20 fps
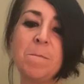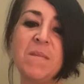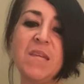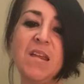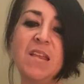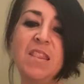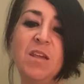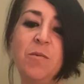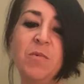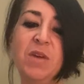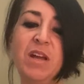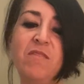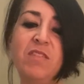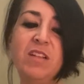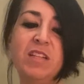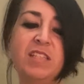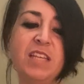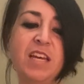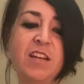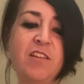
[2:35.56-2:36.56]
And then we have
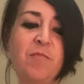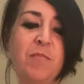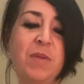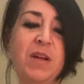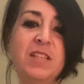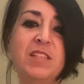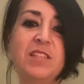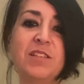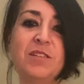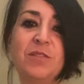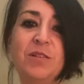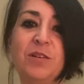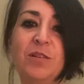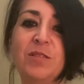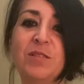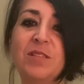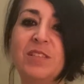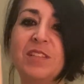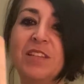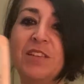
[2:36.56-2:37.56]
the Ten of
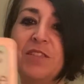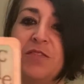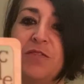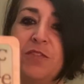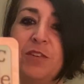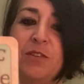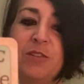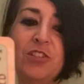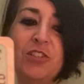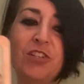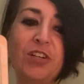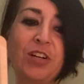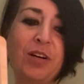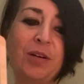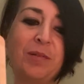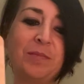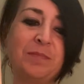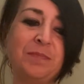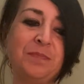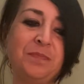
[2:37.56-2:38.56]
Pentacles in the
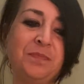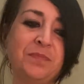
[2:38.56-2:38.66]
future.